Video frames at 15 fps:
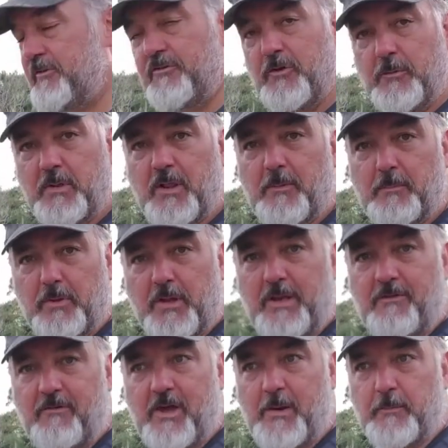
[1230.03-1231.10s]
there'll be plenty
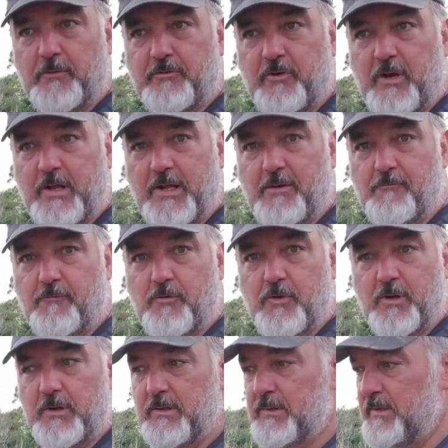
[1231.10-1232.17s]
of animals trying to come for
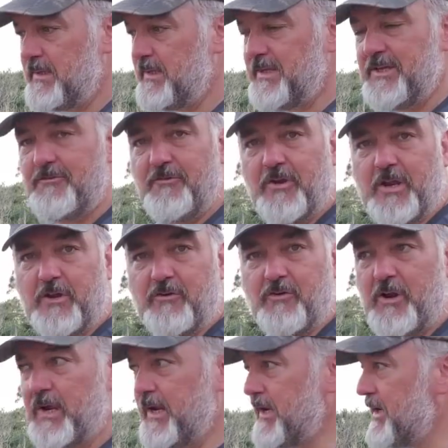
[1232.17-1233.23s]
an evening
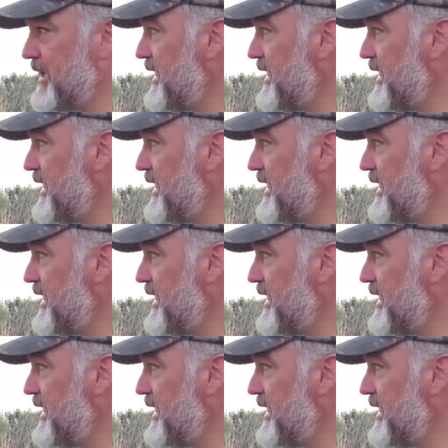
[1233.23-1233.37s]
drink and an